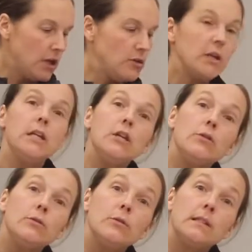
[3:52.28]
You could
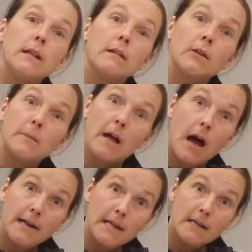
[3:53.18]
use a little bit of
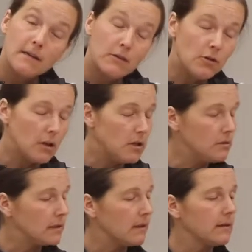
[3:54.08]
honey. You could
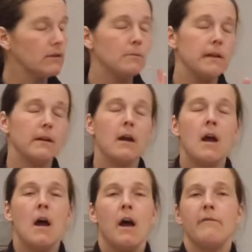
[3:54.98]
use a little bit
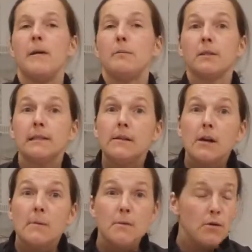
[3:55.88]
of maple
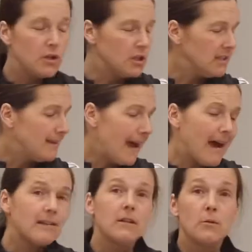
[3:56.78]
syrup. You could just
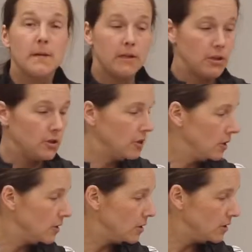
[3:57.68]
add a little bit of
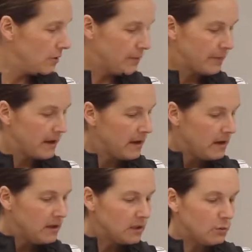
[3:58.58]
sugar too.
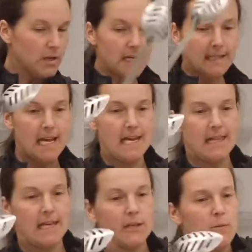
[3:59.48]
So we're gonna take this.